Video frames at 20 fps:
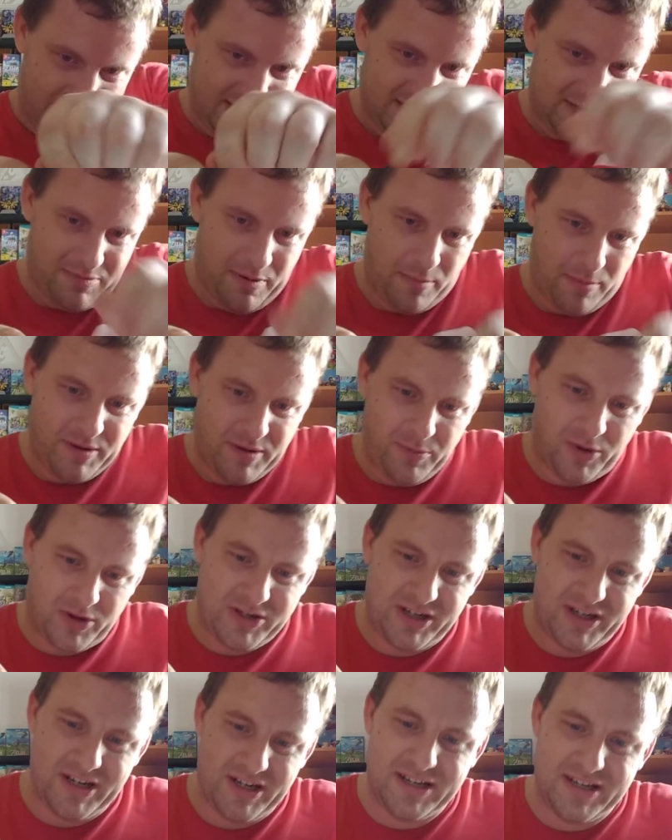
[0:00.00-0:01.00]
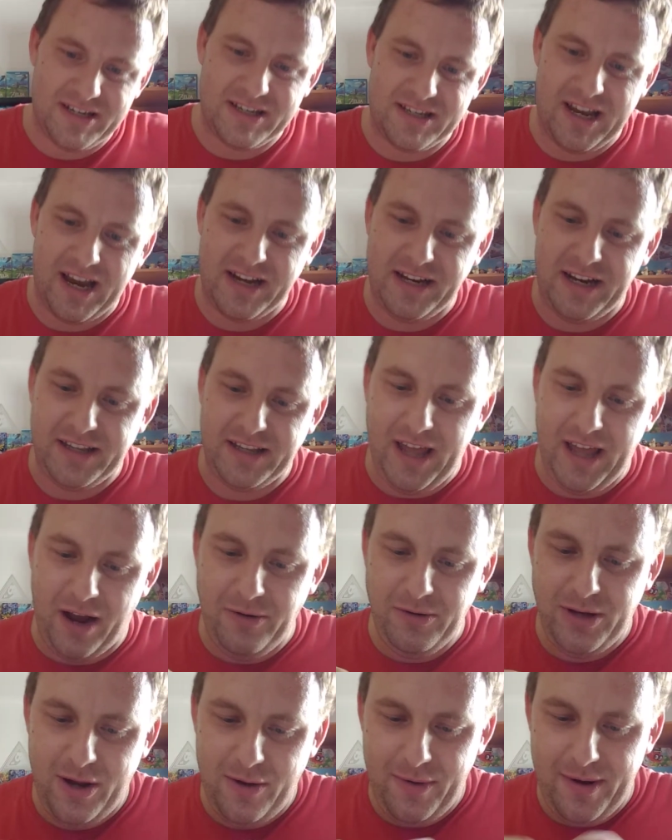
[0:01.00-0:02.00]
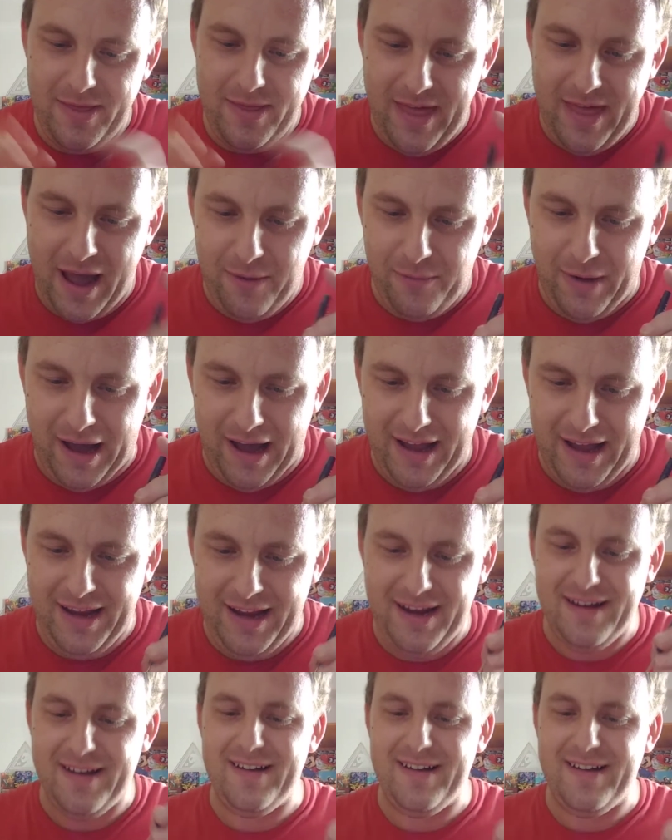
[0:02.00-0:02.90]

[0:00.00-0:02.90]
is probably watching this and saying, "You don't do it that way."